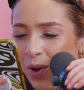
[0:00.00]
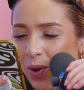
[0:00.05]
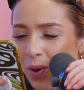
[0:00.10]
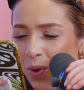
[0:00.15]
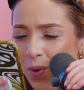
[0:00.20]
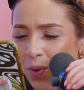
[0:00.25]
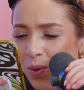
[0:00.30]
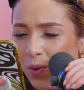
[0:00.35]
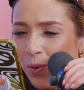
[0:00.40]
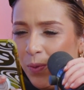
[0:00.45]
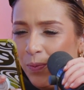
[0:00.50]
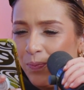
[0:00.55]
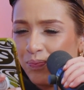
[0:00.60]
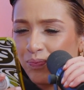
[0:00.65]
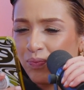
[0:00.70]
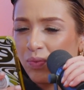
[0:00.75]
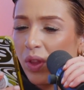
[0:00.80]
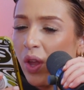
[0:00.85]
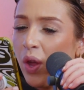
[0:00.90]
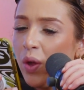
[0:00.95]
Oh,
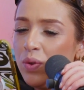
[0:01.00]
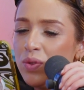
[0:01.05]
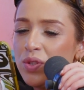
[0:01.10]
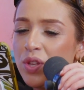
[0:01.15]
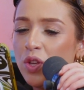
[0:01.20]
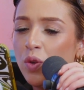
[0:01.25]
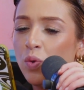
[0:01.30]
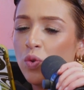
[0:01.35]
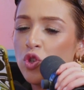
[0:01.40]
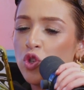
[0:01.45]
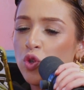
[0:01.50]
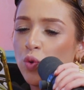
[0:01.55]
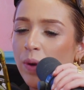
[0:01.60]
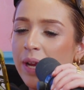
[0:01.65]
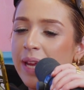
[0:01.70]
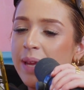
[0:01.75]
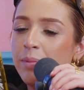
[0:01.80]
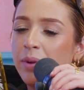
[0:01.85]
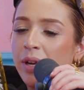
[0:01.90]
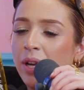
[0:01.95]
who's your
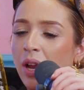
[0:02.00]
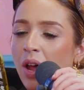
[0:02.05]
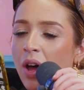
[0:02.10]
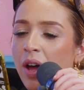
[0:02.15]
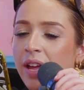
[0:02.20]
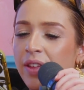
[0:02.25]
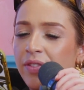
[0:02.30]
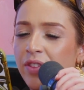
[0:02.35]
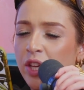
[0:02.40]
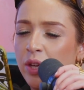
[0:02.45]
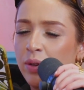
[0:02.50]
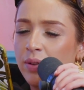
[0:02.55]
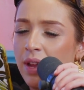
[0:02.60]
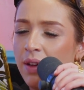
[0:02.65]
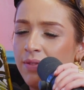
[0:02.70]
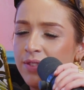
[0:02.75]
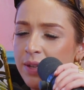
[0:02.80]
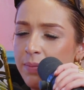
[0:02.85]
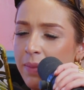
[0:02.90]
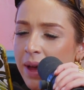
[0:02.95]
dream client that you'd
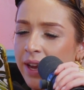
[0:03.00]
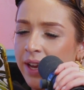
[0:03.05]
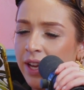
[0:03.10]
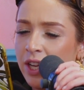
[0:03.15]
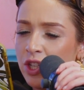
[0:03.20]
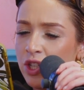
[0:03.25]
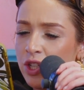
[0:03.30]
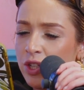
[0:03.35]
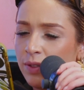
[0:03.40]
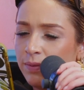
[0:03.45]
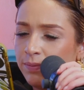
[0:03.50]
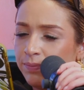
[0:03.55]
love to manage?